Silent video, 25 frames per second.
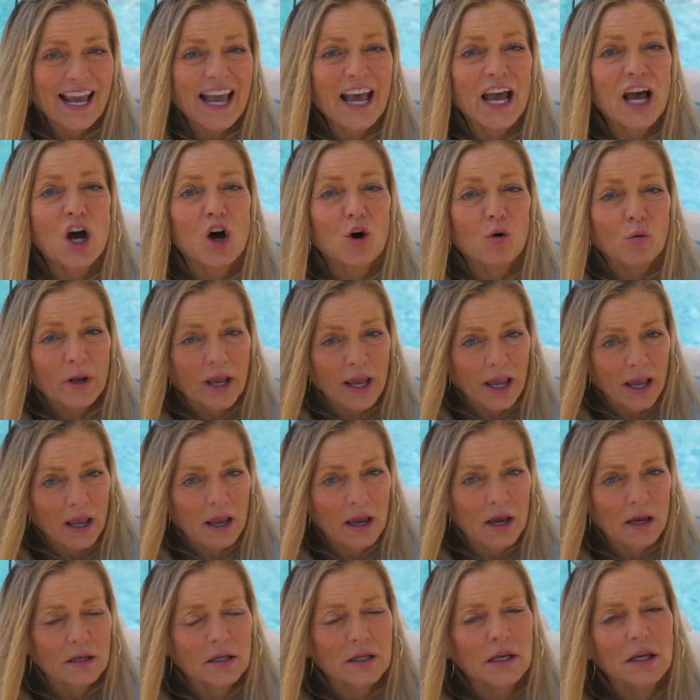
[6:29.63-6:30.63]
now
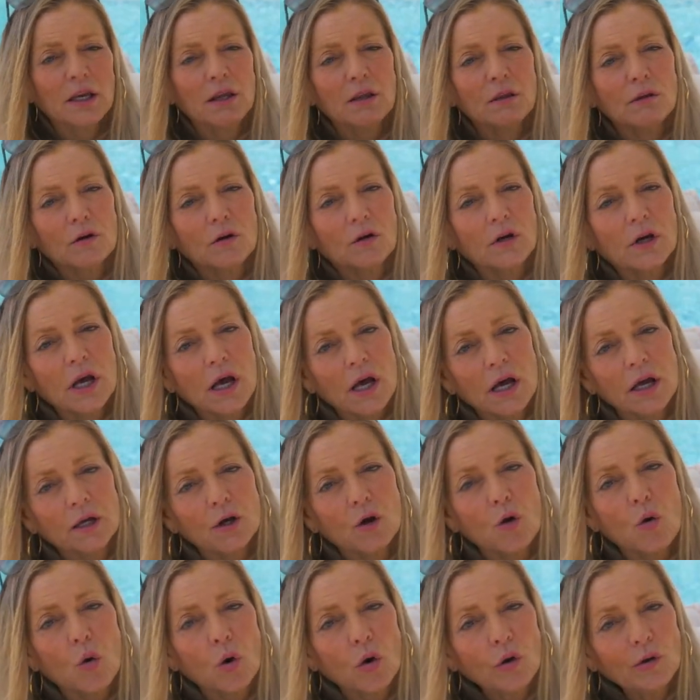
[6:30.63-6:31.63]
can either
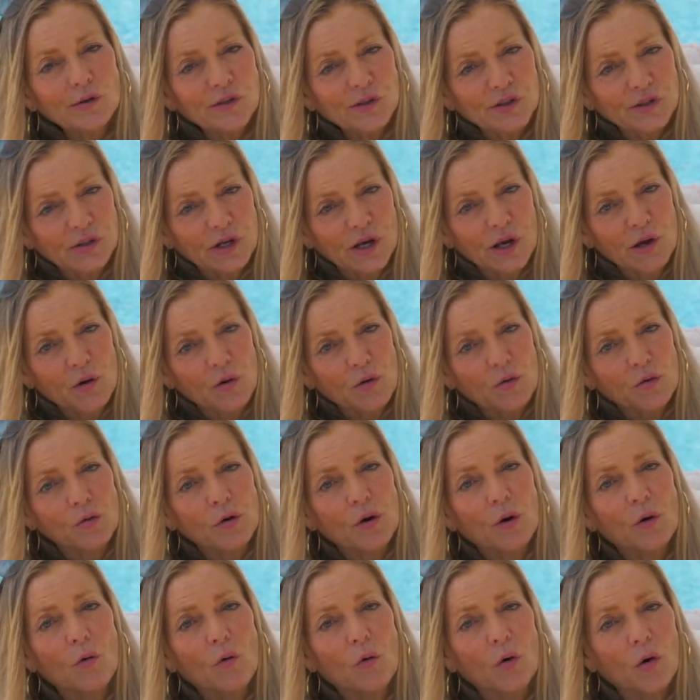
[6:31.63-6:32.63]
cut coral
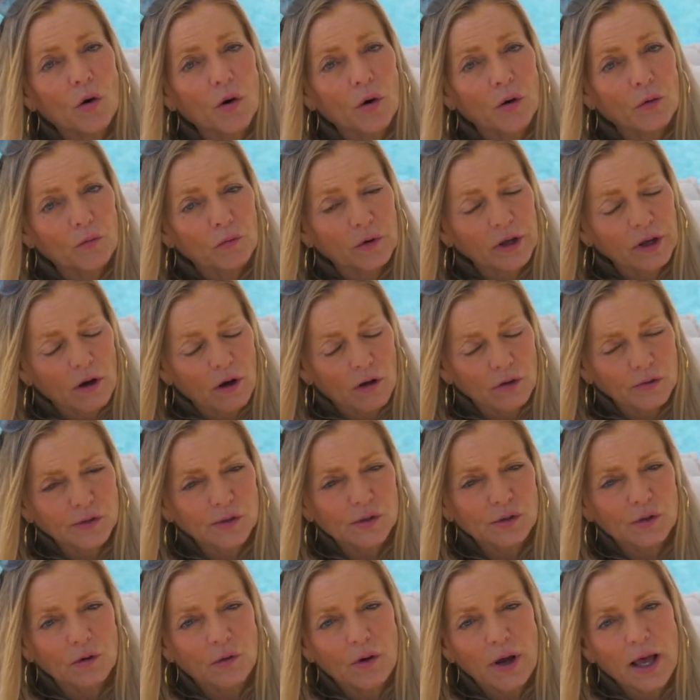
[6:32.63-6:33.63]
stone or we
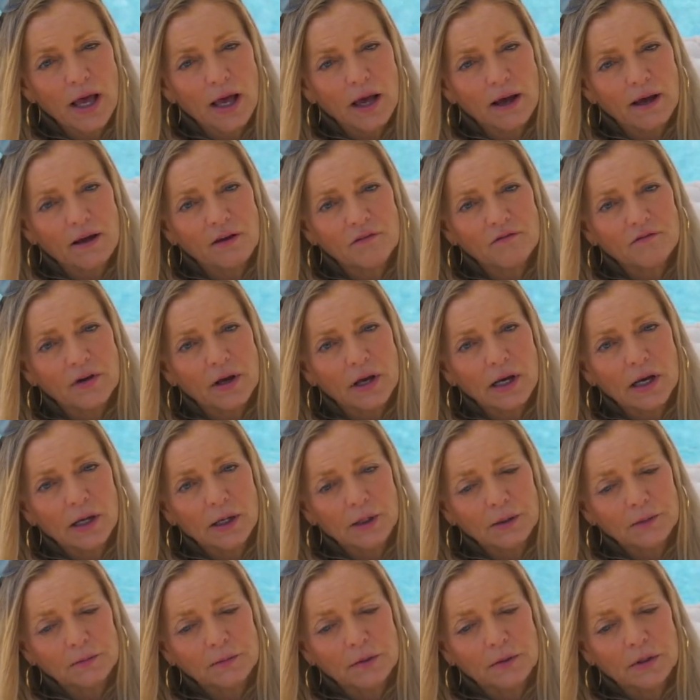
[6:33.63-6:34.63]
also have
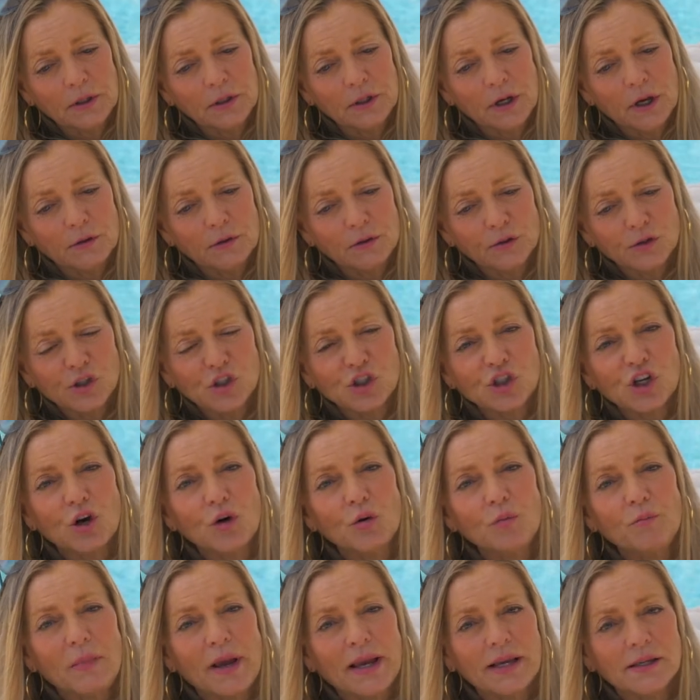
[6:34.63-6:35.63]
uh, another
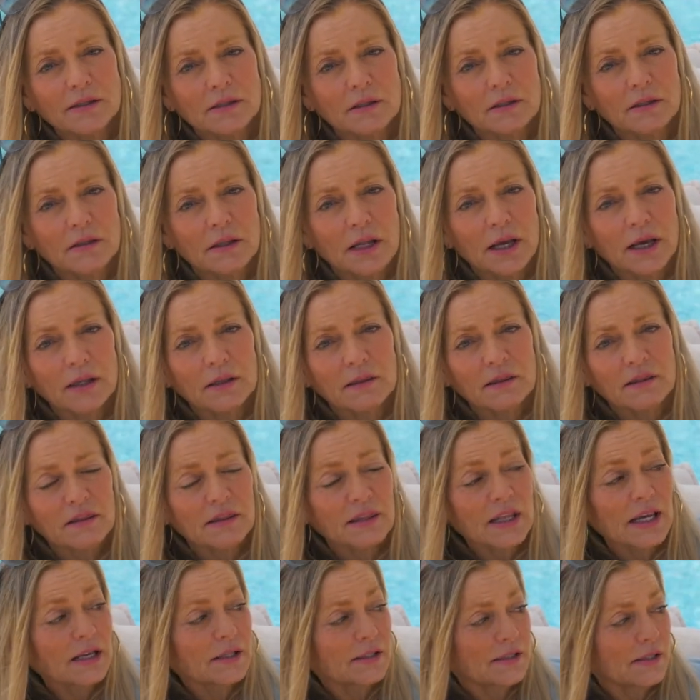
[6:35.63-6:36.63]
stonemason that
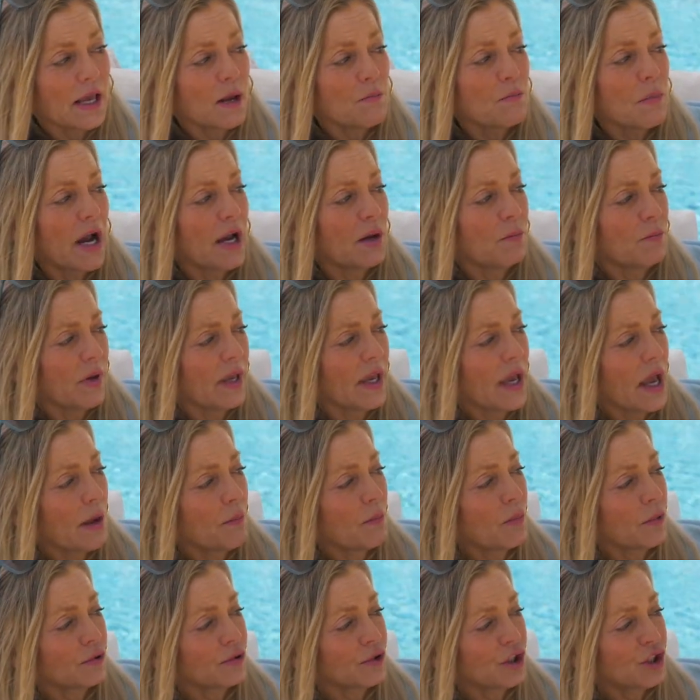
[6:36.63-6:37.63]
thinks they might be
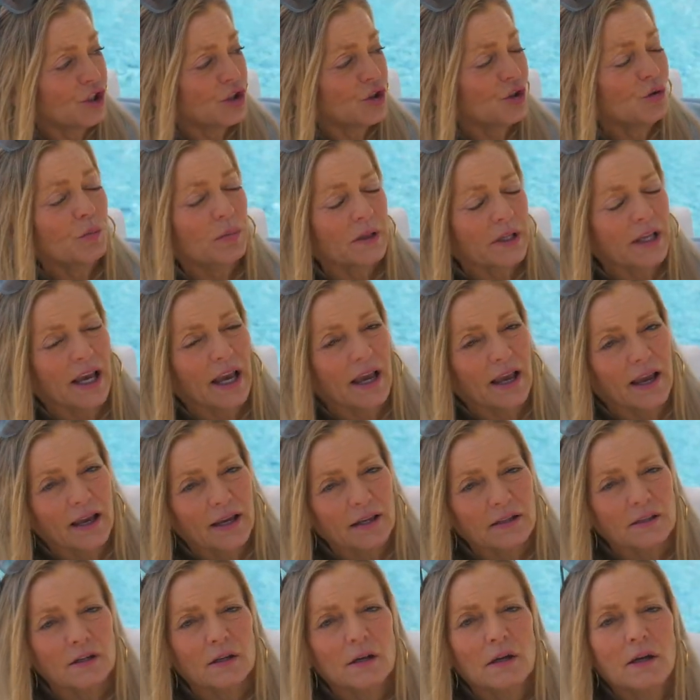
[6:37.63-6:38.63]
able to
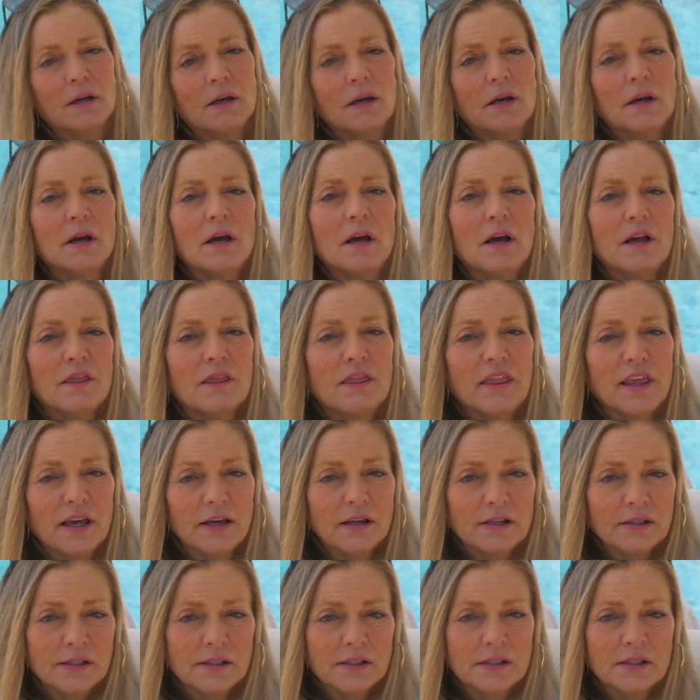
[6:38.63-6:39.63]
duplicate
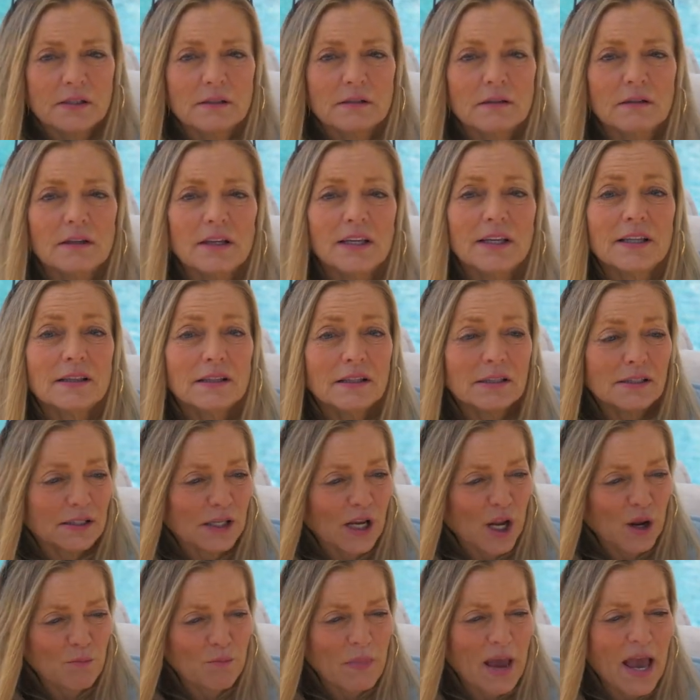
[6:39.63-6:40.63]
this in the
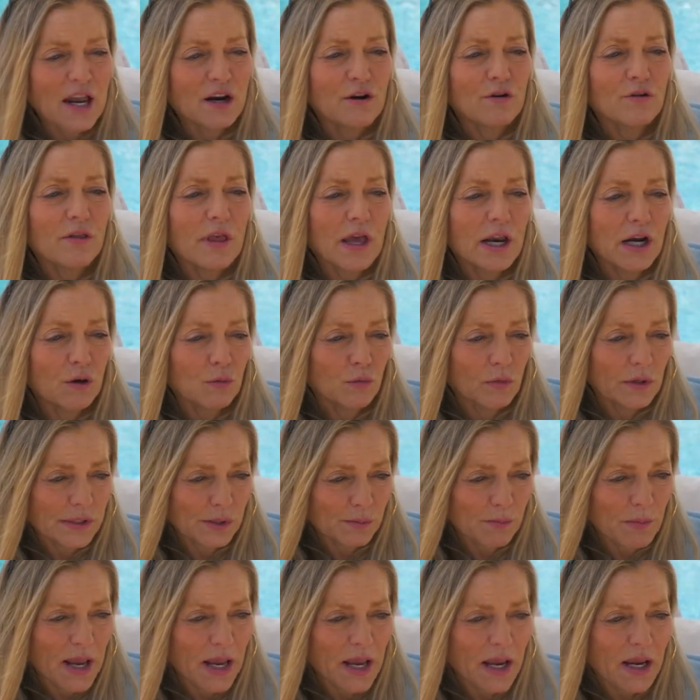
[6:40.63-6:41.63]
same manner that it
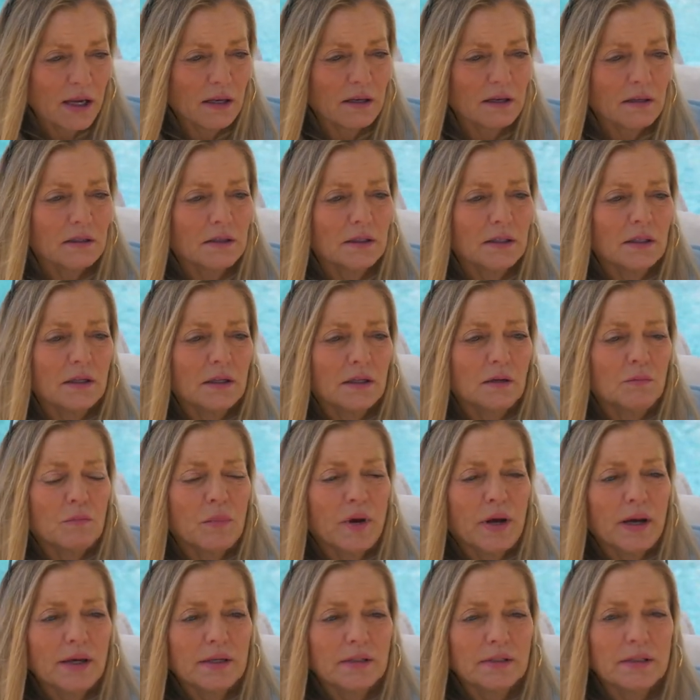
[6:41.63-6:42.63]
was made.
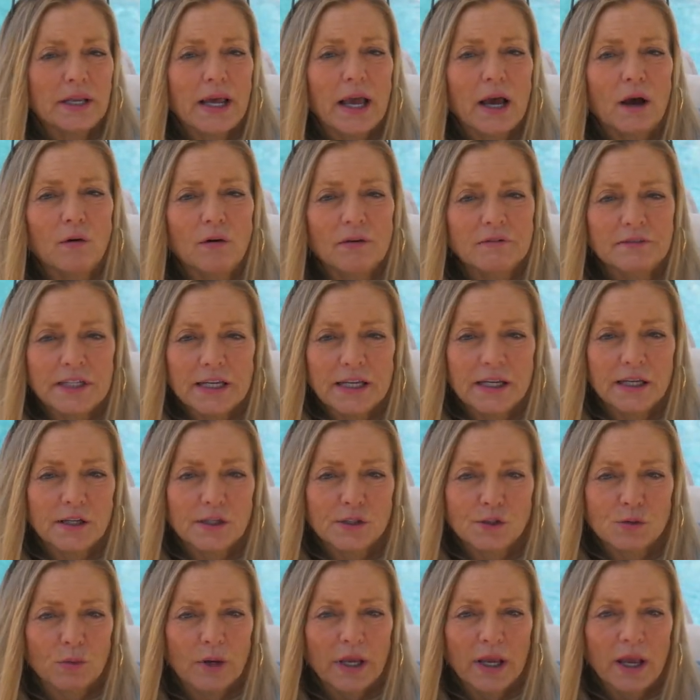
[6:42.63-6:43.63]
But
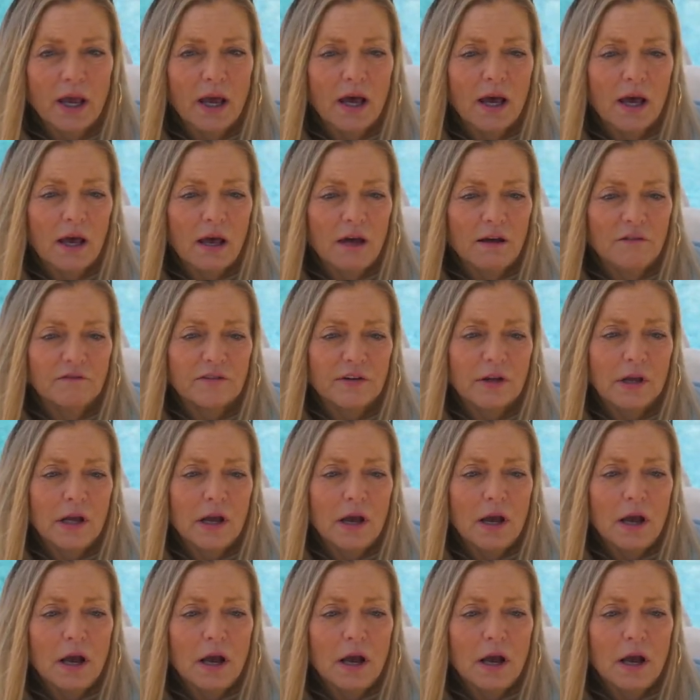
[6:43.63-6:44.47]
nowadays we have